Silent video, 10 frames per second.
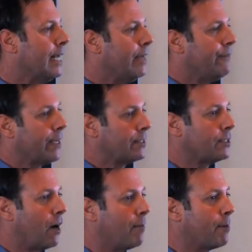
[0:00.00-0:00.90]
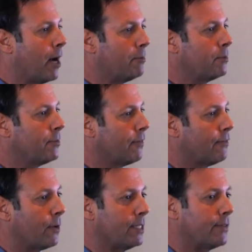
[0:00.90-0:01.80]
If you can solve problems for
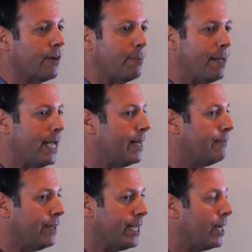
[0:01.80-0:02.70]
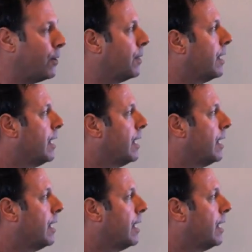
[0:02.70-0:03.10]
voice over IP and video